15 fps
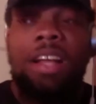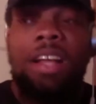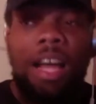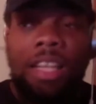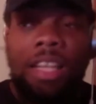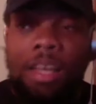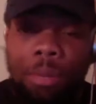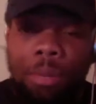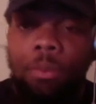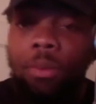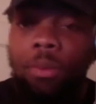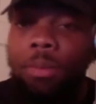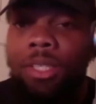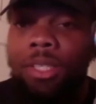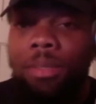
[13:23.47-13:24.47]
I think people will
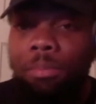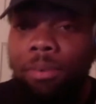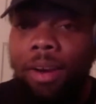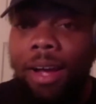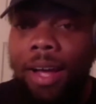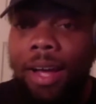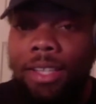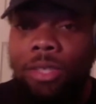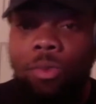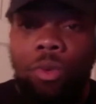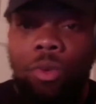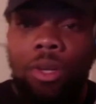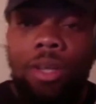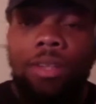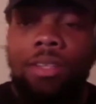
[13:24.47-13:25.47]
be surprised
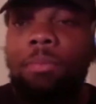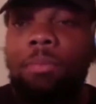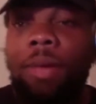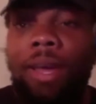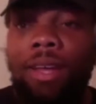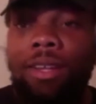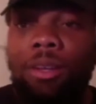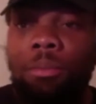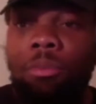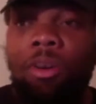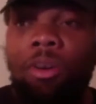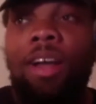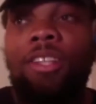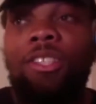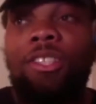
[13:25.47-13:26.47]
when they look back at
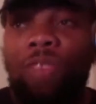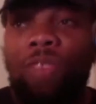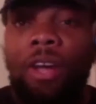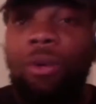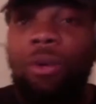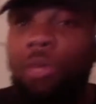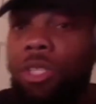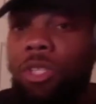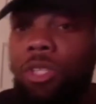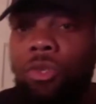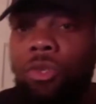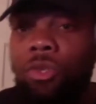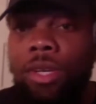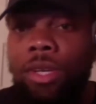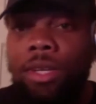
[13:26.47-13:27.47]
LeBron's finals
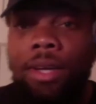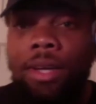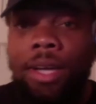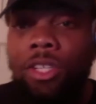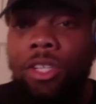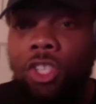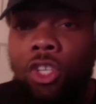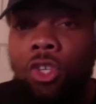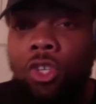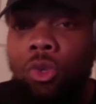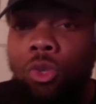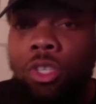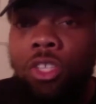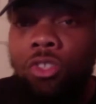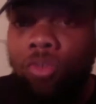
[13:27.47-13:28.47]
history, not to
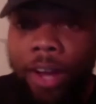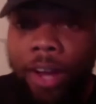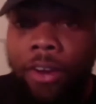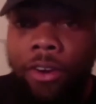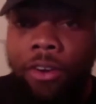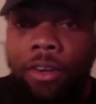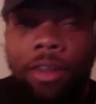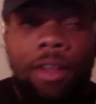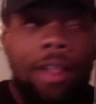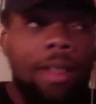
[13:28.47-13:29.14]
excuse his record,